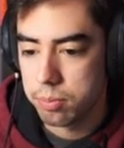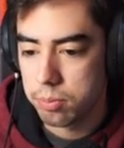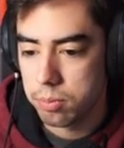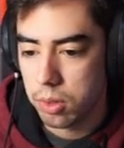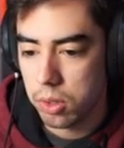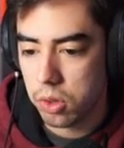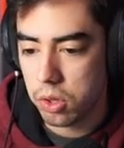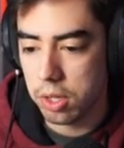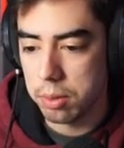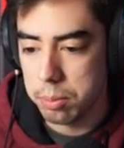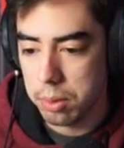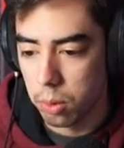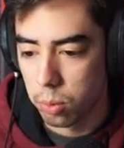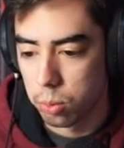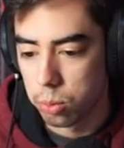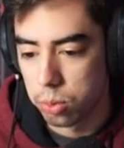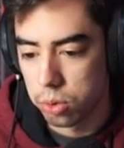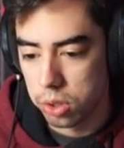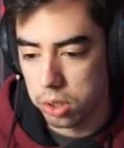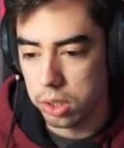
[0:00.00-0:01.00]
It's gonna be a
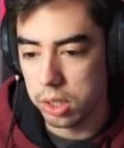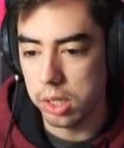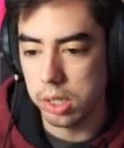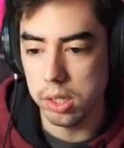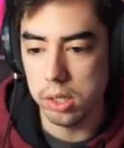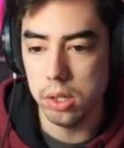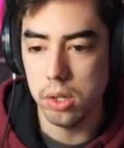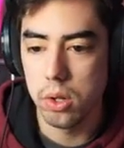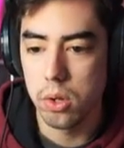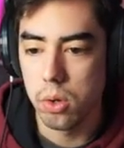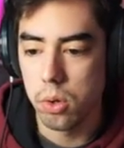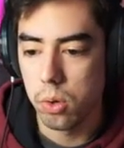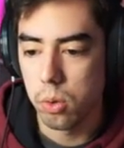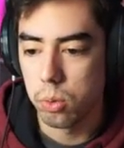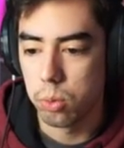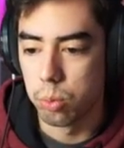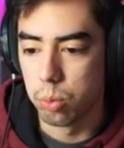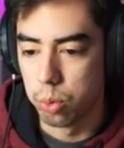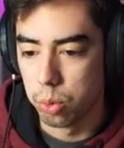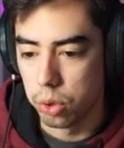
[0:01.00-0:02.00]
really,
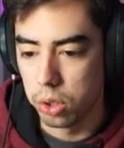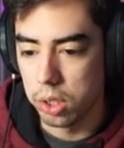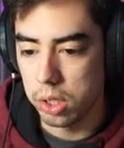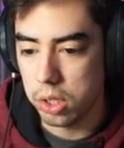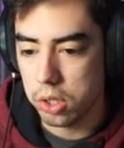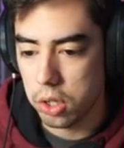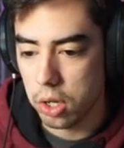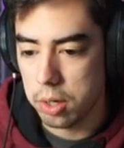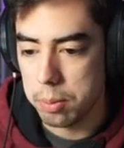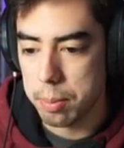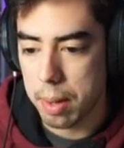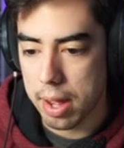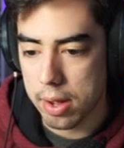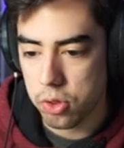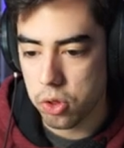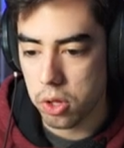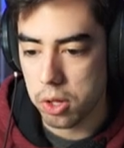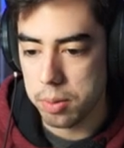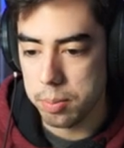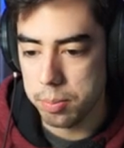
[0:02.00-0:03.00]
really good
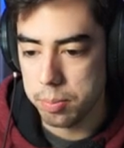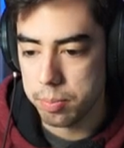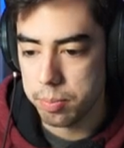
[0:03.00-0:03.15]
matchup.